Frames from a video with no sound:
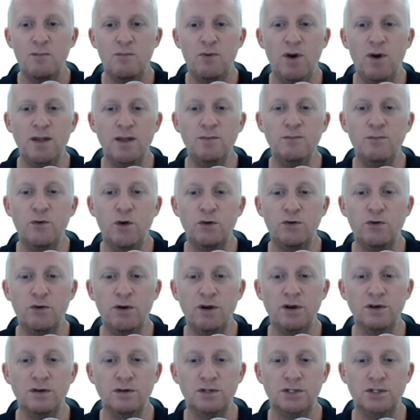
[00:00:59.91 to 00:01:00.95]
Prime
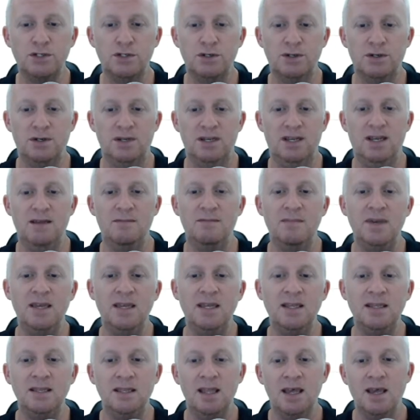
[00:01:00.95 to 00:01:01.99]
brokerage
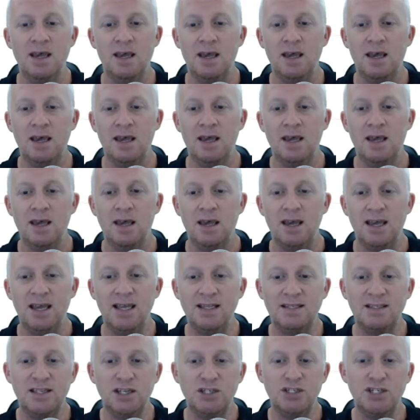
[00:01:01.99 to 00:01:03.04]
mean
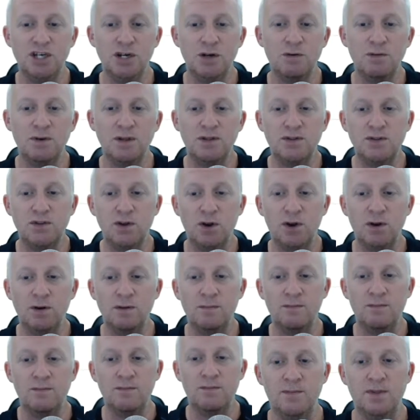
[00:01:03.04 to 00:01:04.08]
it's a generic
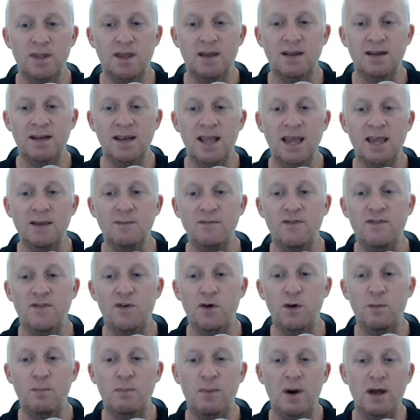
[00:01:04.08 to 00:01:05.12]
term name
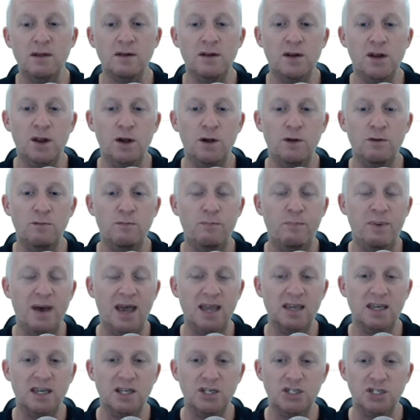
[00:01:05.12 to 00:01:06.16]
for bundled
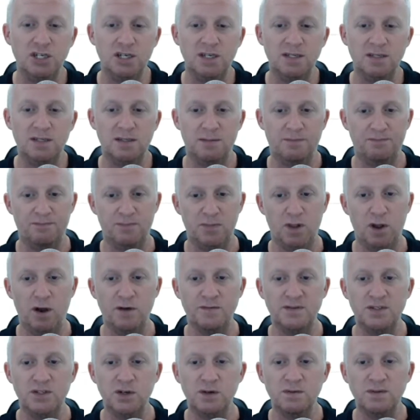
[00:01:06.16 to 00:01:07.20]
packages
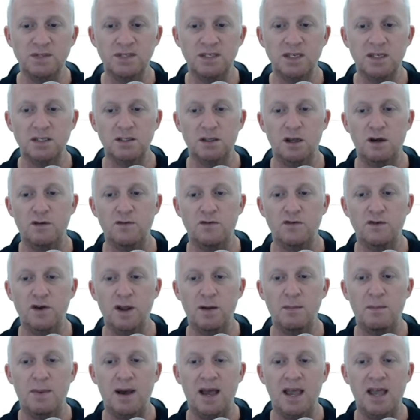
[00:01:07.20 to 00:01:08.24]
of services
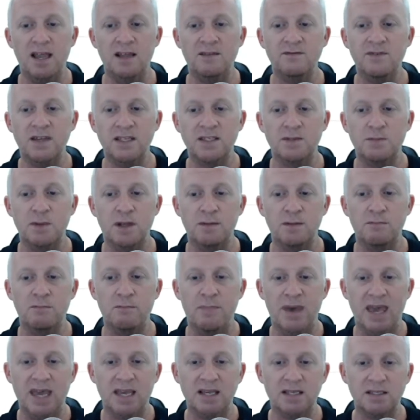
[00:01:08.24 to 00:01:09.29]
offered by investment
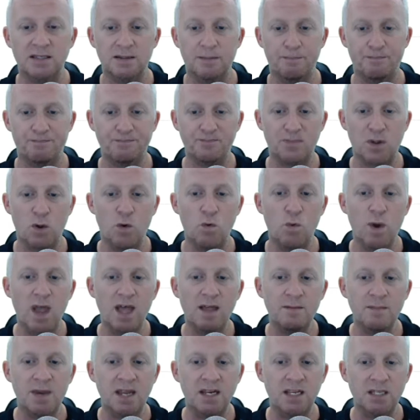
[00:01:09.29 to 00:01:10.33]
banks,
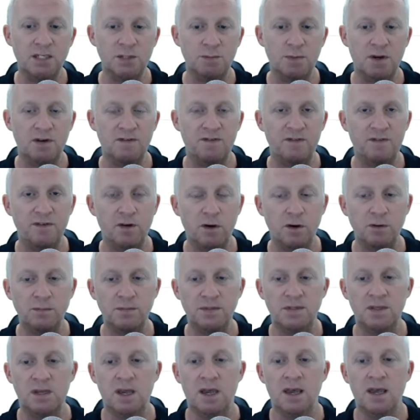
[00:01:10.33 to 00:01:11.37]
wealth management
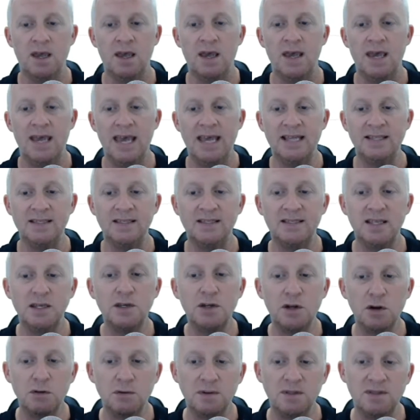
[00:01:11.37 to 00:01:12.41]
firms, and
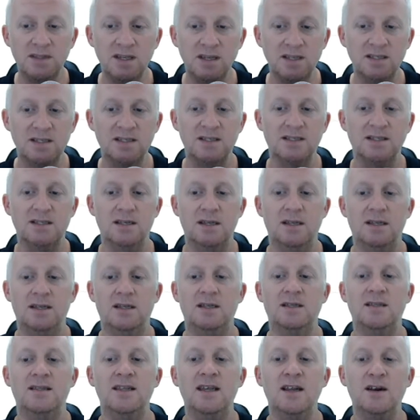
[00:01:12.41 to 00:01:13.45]
securities
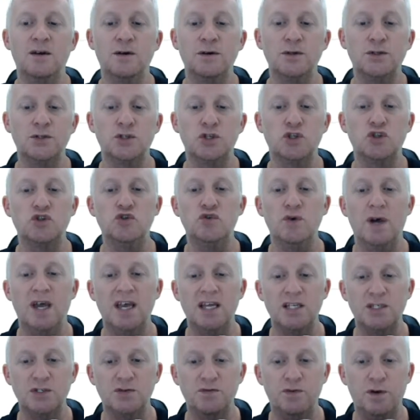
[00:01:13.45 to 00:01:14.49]
dealers to
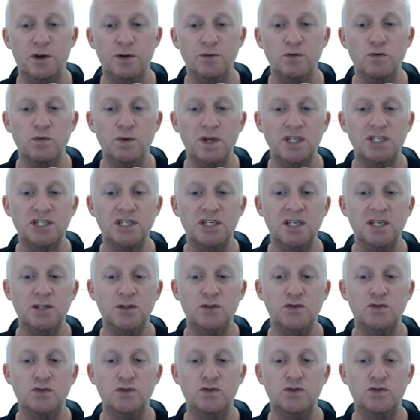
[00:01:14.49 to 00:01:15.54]
hedge funds, which
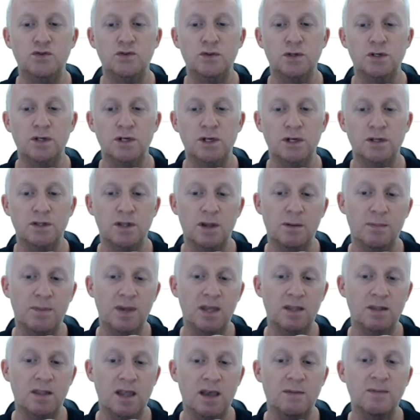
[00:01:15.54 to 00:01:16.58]
need to, the,
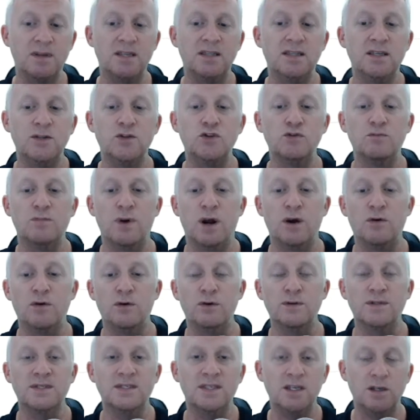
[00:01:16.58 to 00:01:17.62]
the ability to
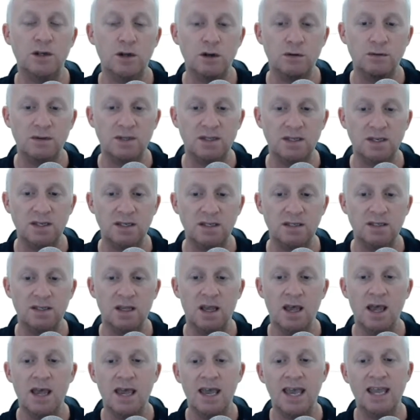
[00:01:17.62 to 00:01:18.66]
borrow securities
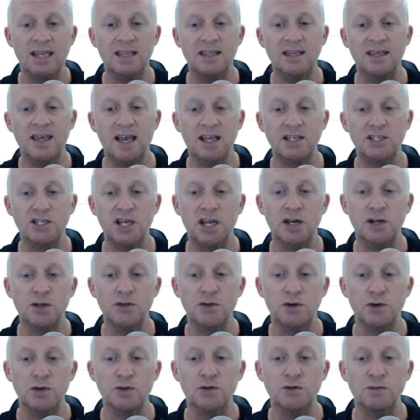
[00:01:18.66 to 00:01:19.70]
and cash in
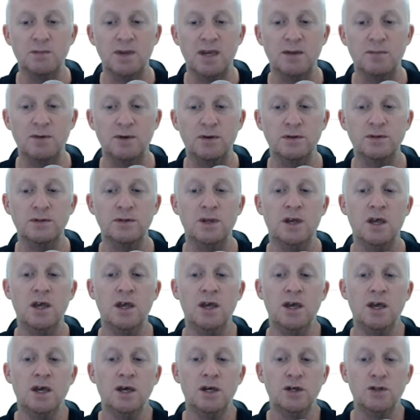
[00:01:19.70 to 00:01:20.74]
order to be able
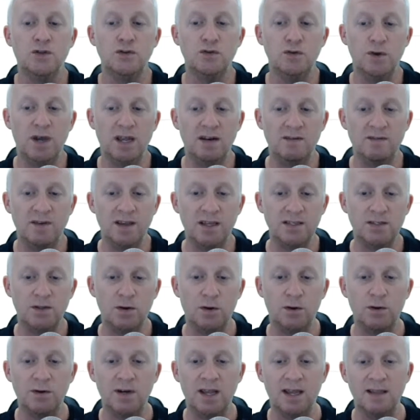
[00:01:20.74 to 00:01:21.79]
to
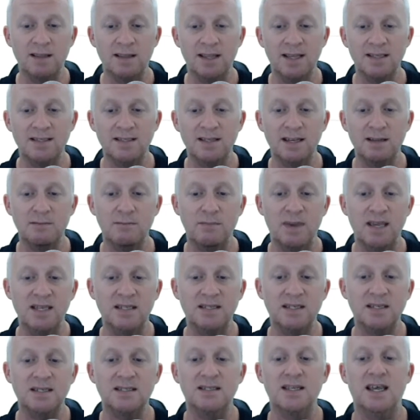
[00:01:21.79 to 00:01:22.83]
invest on a nesting
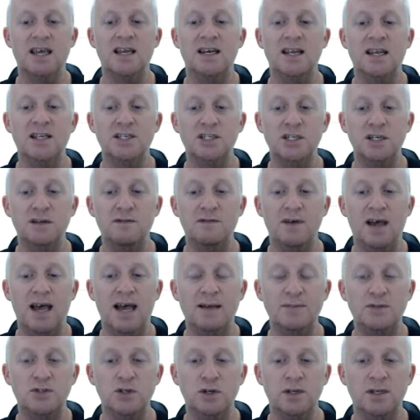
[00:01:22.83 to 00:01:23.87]
basis and achieve
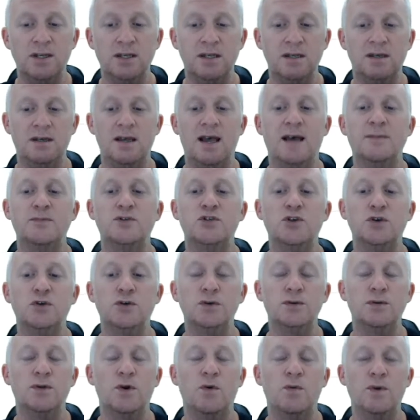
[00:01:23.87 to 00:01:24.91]
absolute
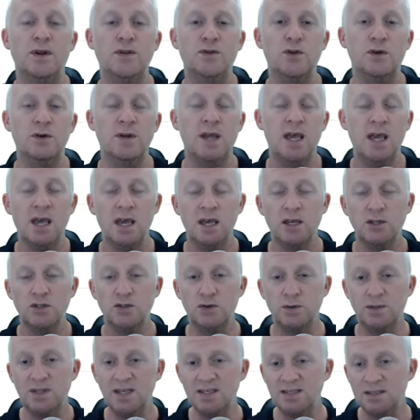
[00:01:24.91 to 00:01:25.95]
absolute return.
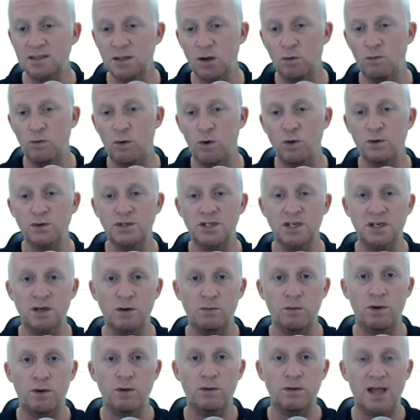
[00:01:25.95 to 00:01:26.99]
So this is the role
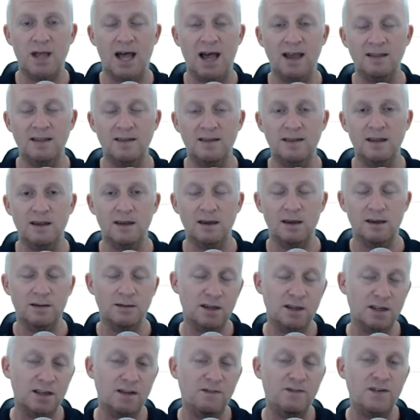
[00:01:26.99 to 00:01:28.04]
general, I, uh,
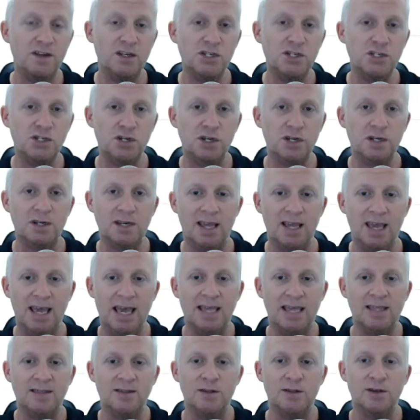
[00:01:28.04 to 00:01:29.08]
the definition,
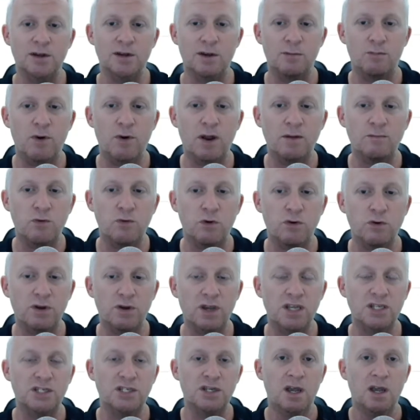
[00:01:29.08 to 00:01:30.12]
and the prime
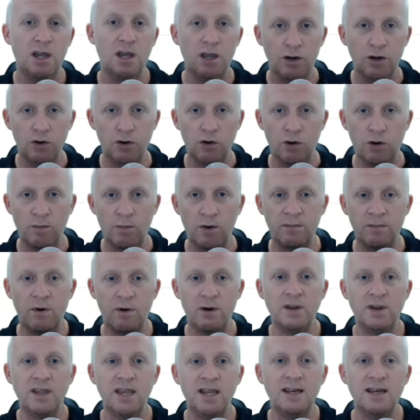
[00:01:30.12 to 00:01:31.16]
brokerage normal
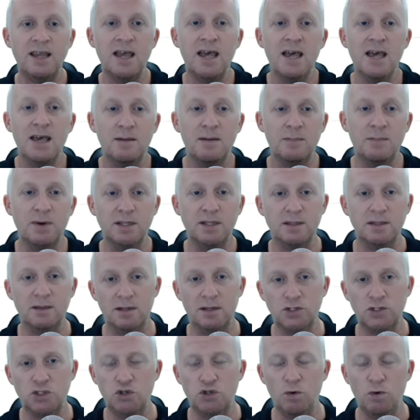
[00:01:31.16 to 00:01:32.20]
market. But
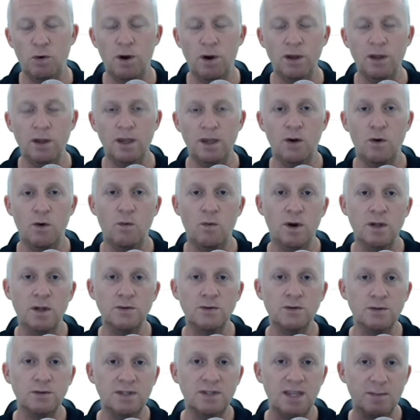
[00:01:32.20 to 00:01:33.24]
Troy
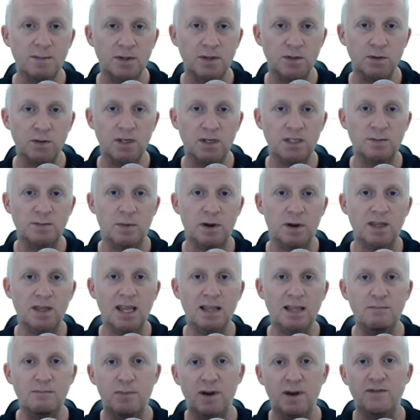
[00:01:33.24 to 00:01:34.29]
want to tap into this
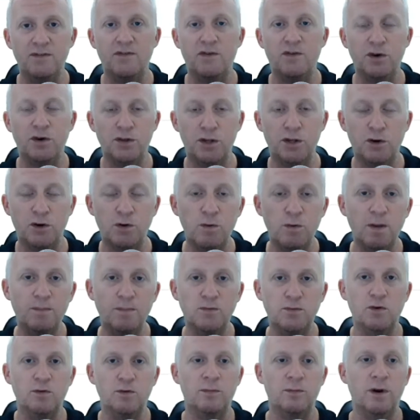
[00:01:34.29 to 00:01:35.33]
market, but for the
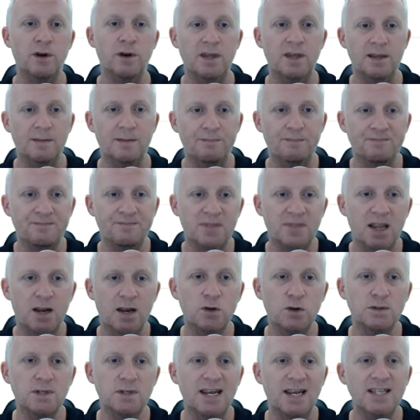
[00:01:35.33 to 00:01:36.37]
crypto market.
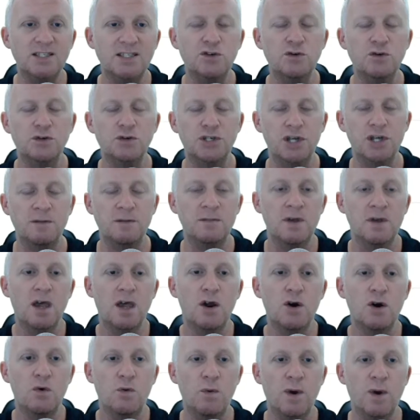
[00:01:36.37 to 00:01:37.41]
Look, let's go jump
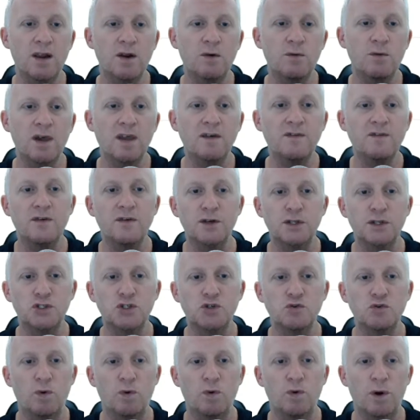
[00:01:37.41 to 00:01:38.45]
right away for the
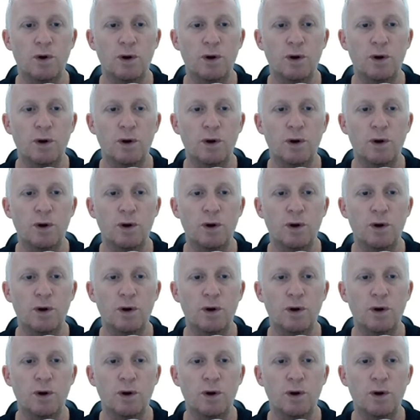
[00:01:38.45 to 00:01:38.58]
Troy.